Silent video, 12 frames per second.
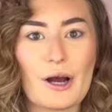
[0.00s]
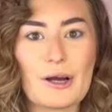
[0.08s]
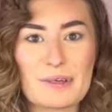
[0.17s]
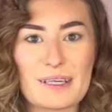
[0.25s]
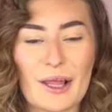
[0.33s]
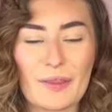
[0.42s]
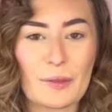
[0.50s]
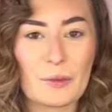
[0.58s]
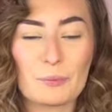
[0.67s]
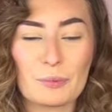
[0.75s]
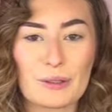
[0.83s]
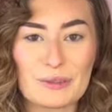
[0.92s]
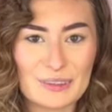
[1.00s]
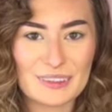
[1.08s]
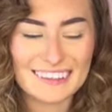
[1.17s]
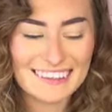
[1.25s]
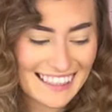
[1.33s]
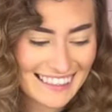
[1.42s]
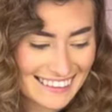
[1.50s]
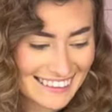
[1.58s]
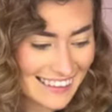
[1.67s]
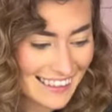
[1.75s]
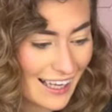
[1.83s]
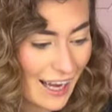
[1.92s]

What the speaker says: All right, now that the brows are done,